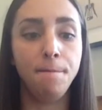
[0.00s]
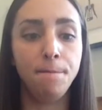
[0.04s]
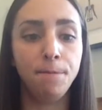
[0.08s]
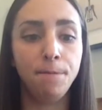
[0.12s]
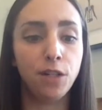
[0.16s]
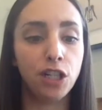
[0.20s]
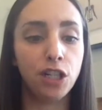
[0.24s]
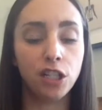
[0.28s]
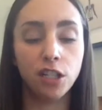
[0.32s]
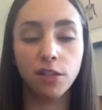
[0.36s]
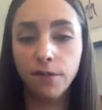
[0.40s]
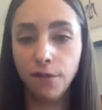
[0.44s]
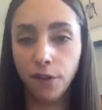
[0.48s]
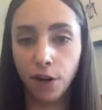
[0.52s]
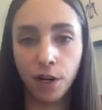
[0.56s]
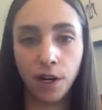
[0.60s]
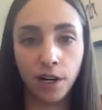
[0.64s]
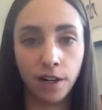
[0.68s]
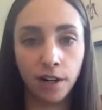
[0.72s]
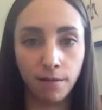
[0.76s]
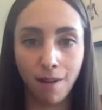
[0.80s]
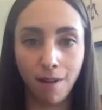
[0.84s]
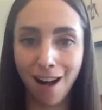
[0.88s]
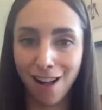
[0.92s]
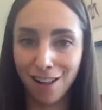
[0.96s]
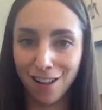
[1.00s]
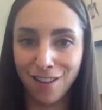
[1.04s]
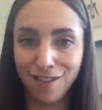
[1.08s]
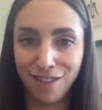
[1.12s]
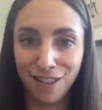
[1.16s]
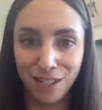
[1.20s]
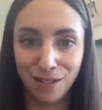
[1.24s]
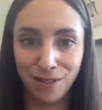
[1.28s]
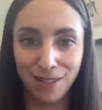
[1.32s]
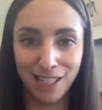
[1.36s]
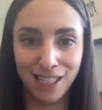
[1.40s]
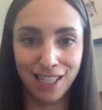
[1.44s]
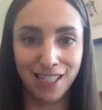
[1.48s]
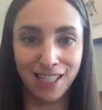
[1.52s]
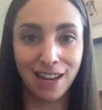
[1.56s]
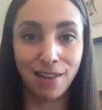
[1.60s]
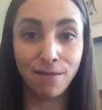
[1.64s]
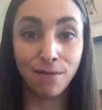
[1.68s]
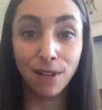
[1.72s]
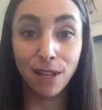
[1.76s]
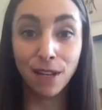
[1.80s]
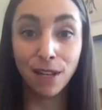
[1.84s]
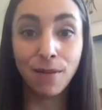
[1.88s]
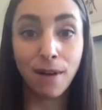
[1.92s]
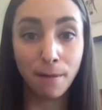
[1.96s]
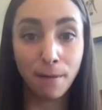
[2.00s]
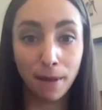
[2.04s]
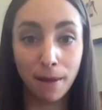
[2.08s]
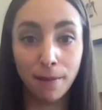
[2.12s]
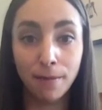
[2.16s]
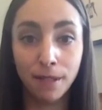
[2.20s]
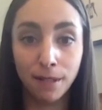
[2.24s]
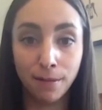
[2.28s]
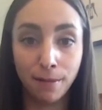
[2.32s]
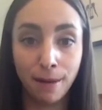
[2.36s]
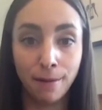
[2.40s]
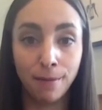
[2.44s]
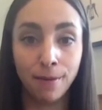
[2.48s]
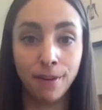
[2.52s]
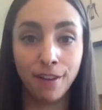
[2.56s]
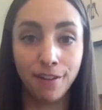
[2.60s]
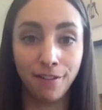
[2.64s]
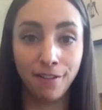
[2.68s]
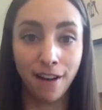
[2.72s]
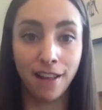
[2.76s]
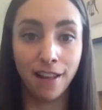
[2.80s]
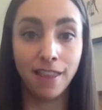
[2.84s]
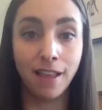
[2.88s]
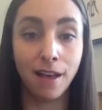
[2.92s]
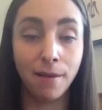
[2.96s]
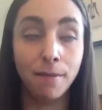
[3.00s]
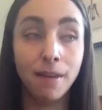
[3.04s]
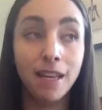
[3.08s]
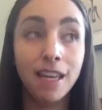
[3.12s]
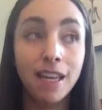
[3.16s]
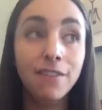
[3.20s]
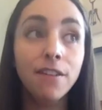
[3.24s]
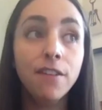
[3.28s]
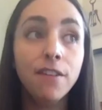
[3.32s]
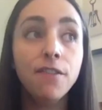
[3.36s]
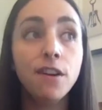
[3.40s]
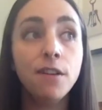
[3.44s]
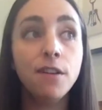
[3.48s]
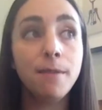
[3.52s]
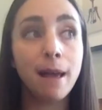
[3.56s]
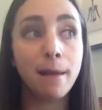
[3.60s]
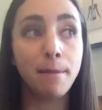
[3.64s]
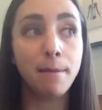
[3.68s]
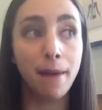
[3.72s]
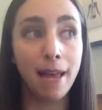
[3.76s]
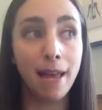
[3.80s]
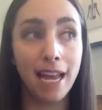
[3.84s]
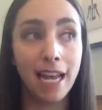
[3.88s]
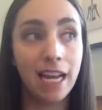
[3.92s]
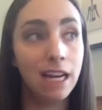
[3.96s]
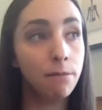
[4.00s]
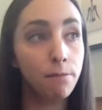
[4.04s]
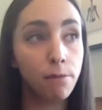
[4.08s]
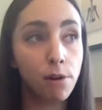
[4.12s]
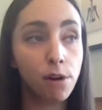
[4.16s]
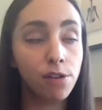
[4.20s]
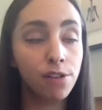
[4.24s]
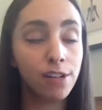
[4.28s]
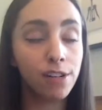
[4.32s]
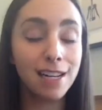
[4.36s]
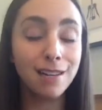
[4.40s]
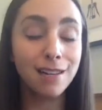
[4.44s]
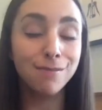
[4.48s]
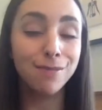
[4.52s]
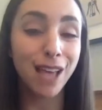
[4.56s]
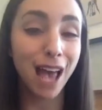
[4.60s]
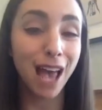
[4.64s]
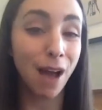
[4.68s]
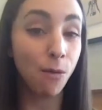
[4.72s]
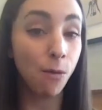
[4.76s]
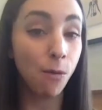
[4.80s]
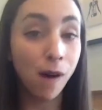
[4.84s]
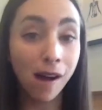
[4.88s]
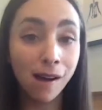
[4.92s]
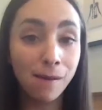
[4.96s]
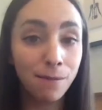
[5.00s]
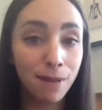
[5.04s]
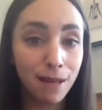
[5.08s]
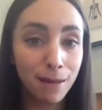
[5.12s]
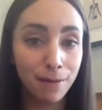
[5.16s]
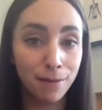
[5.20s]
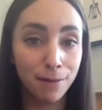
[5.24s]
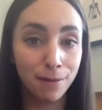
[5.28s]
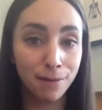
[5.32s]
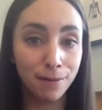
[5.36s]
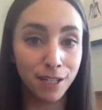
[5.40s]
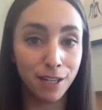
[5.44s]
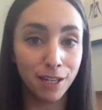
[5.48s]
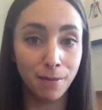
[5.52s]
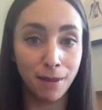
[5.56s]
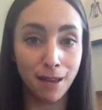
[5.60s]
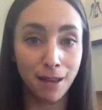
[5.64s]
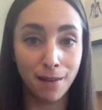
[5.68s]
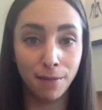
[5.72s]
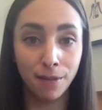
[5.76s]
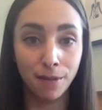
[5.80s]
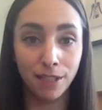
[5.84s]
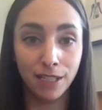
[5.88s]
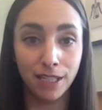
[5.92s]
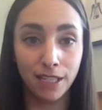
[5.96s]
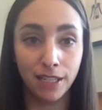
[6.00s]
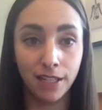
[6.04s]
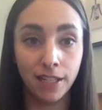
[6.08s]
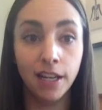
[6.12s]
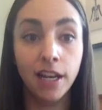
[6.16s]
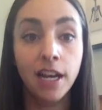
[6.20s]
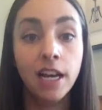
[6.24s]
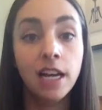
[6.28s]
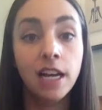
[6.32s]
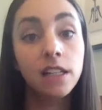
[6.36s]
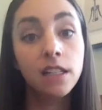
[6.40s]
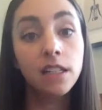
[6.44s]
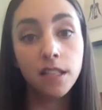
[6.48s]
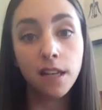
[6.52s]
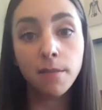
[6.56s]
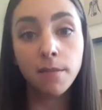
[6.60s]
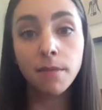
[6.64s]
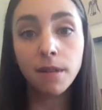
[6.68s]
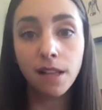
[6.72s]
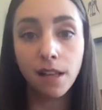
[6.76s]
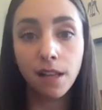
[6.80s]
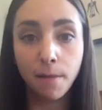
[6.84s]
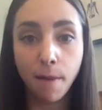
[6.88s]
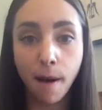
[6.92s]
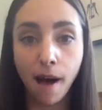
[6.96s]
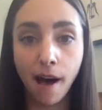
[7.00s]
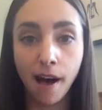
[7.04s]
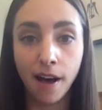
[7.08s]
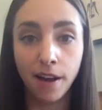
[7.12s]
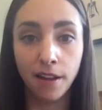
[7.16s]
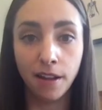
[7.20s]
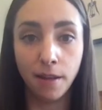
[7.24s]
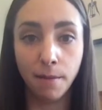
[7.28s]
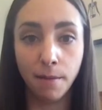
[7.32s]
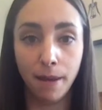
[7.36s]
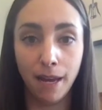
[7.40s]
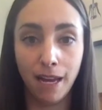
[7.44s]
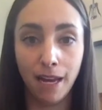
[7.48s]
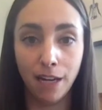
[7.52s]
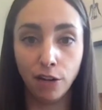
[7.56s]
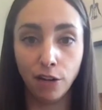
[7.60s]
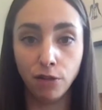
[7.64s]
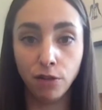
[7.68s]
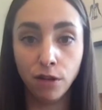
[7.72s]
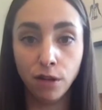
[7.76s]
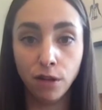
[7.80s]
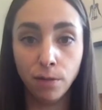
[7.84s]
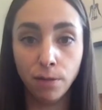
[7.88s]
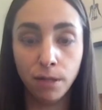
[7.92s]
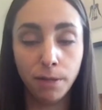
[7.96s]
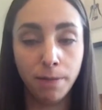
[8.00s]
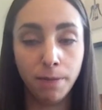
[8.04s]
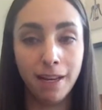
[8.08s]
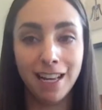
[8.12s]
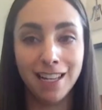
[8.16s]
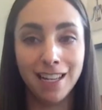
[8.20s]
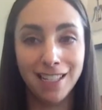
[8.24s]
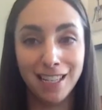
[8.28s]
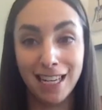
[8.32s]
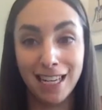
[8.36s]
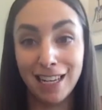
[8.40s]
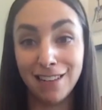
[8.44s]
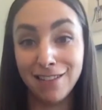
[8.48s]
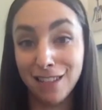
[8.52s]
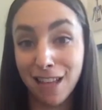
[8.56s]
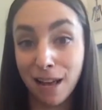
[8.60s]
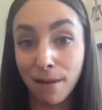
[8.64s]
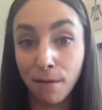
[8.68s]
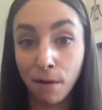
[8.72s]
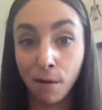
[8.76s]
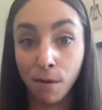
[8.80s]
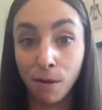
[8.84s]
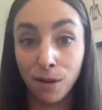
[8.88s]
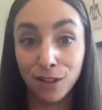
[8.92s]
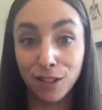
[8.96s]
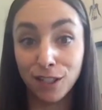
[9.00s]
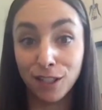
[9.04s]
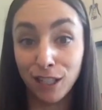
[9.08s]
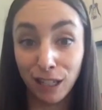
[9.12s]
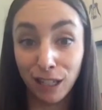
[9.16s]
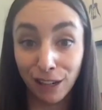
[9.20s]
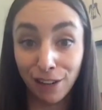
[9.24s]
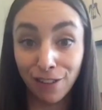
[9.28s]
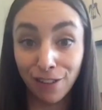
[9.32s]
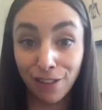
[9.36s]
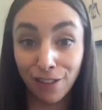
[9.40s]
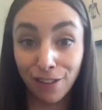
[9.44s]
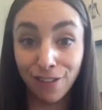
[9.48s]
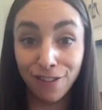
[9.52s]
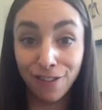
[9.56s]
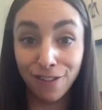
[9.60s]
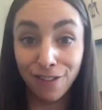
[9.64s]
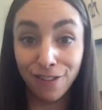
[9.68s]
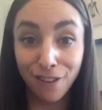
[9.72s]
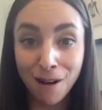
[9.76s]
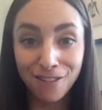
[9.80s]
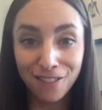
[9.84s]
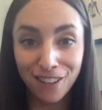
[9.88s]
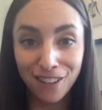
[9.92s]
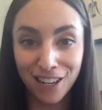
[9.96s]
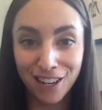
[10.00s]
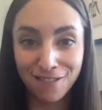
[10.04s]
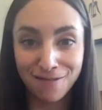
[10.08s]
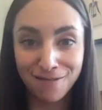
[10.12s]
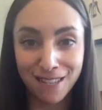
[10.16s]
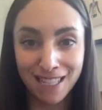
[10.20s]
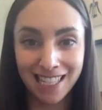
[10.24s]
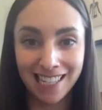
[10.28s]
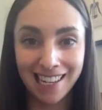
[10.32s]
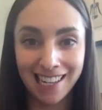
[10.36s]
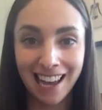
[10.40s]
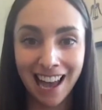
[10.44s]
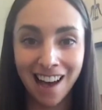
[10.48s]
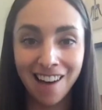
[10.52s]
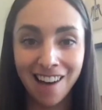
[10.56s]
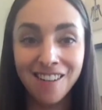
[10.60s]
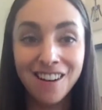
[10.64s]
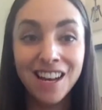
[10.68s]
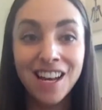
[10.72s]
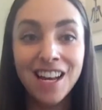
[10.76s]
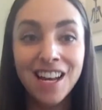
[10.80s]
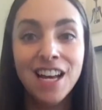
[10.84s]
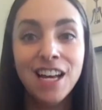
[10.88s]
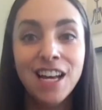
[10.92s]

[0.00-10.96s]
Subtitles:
Just for all of these reasons. I really want people to be able to find them. Even for my paid programs, I want people to be able to stumble upon the paid groups because it gives them almost, FOMO, fear of missing out.